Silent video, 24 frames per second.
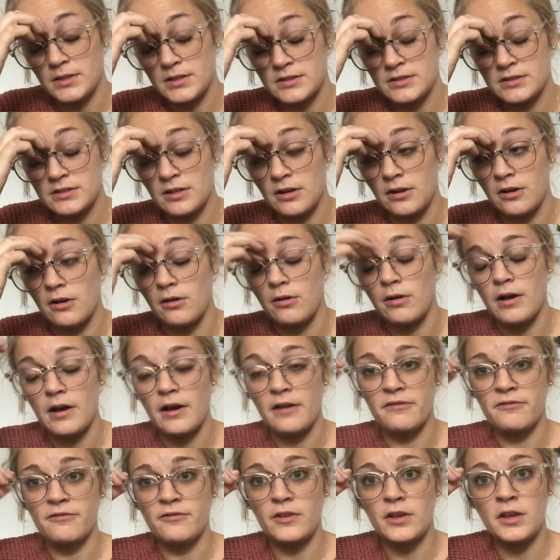So
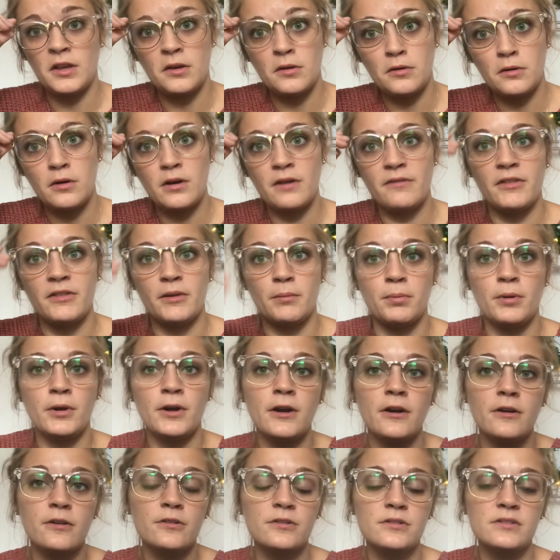a few of the
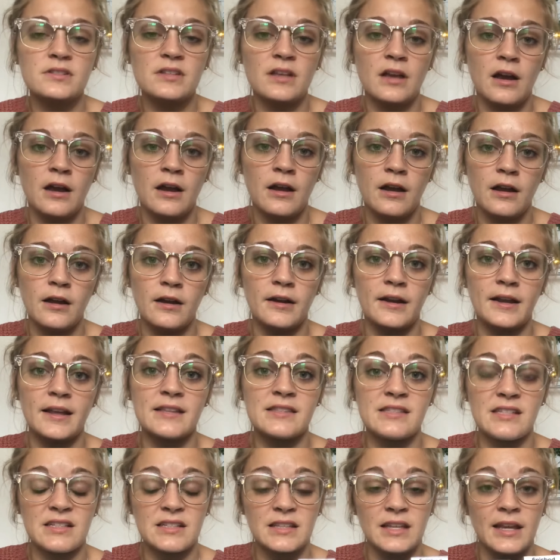pros are
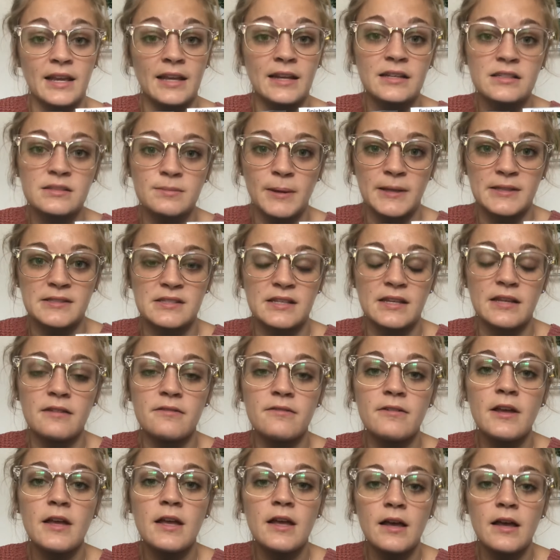it's inexpensive.